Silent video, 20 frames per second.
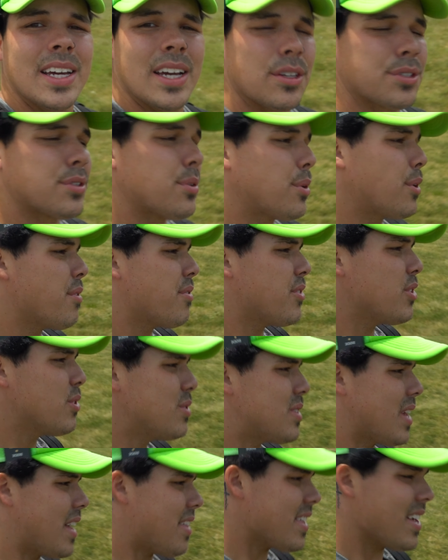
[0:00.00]
He also
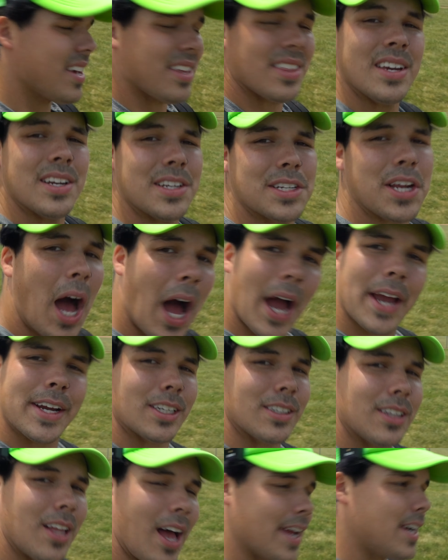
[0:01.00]
reviews, I think, the
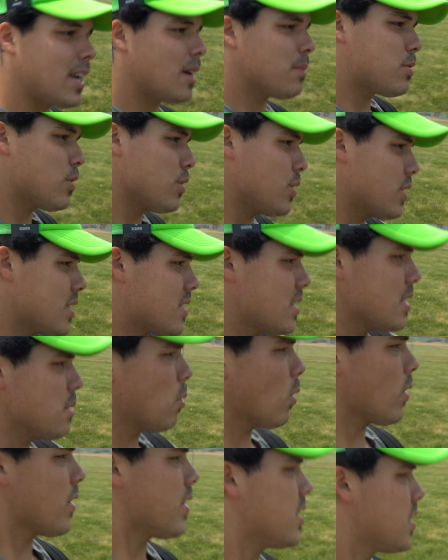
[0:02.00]
entire lineup, so you can see
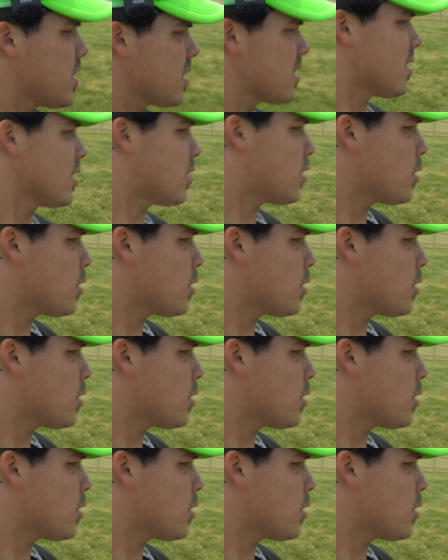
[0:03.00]
more than just the